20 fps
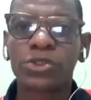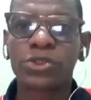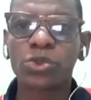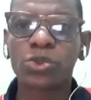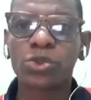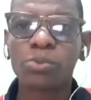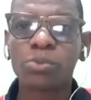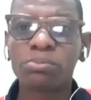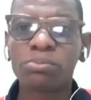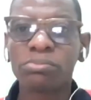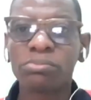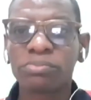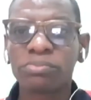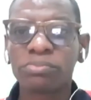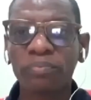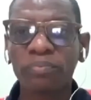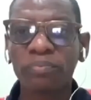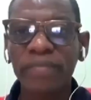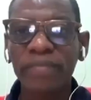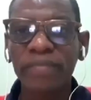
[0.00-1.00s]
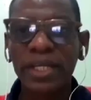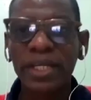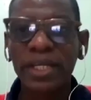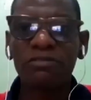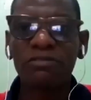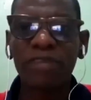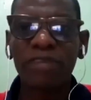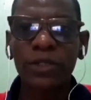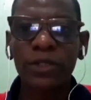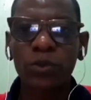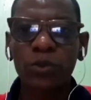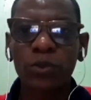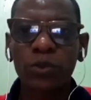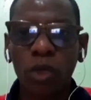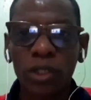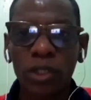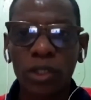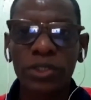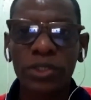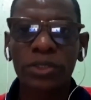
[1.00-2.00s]
Zoom event
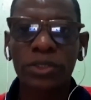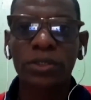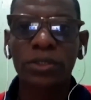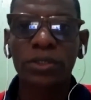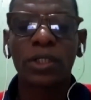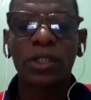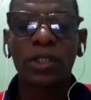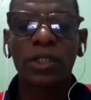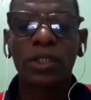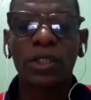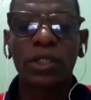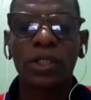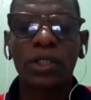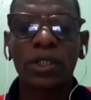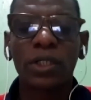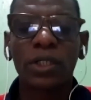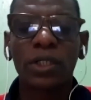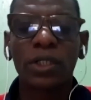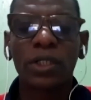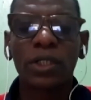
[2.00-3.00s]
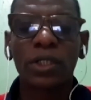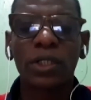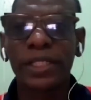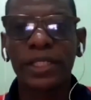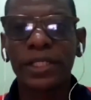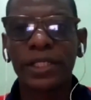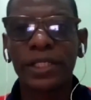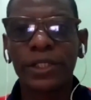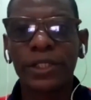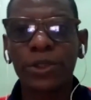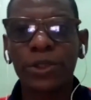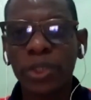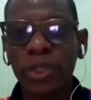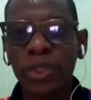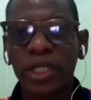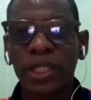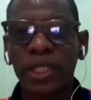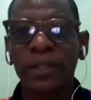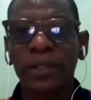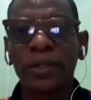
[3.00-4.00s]
once with someone in the
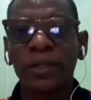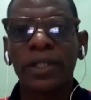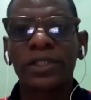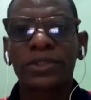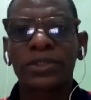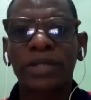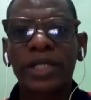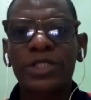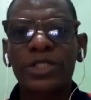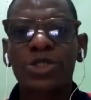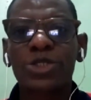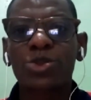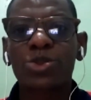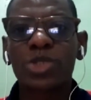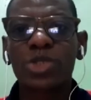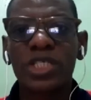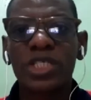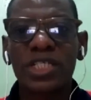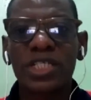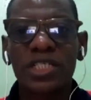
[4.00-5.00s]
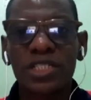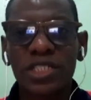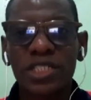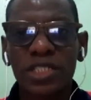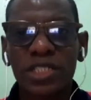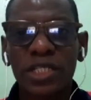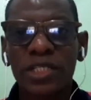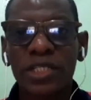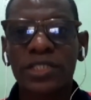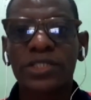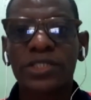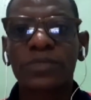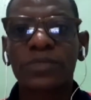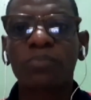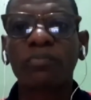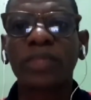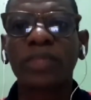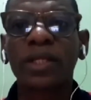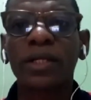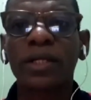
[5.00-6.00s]
UK trying to initiate
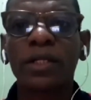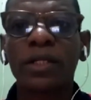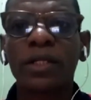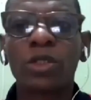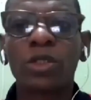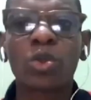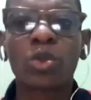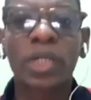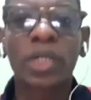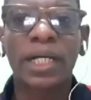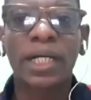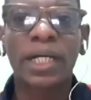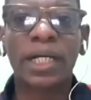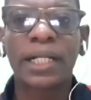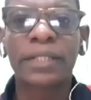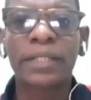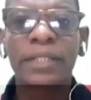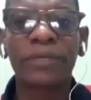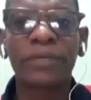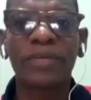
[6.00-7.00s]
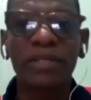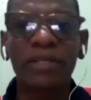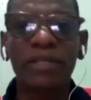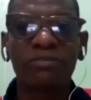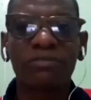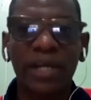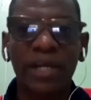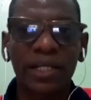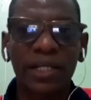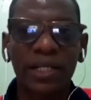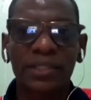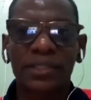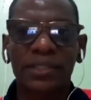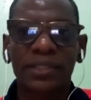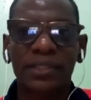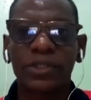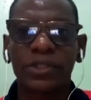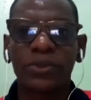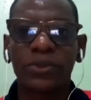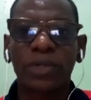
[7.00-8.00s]
local green
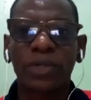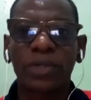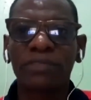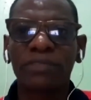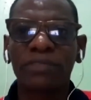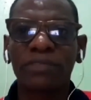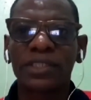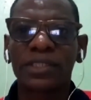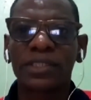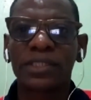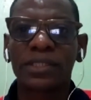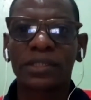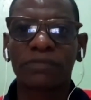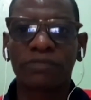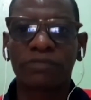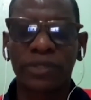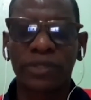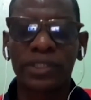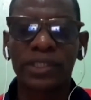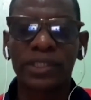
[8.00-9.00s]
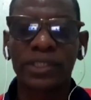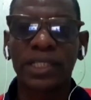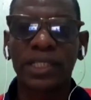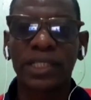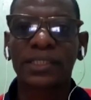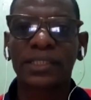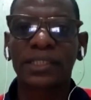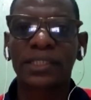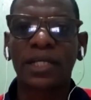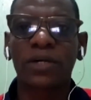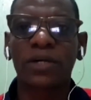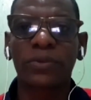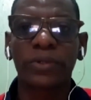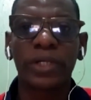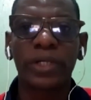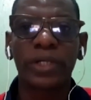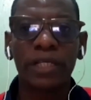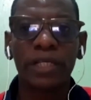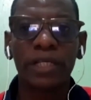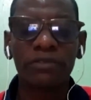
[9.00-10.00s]
financing. You have this, for instance, now,
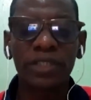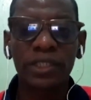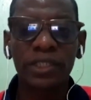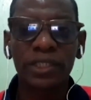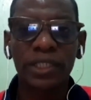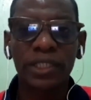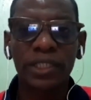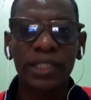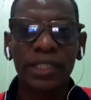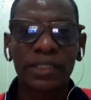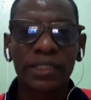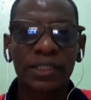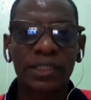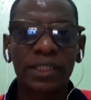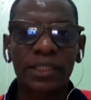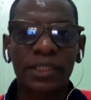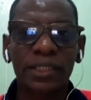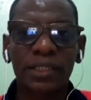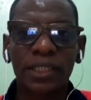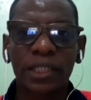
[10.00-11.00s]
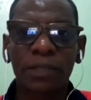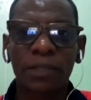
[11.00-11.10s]
even in the estate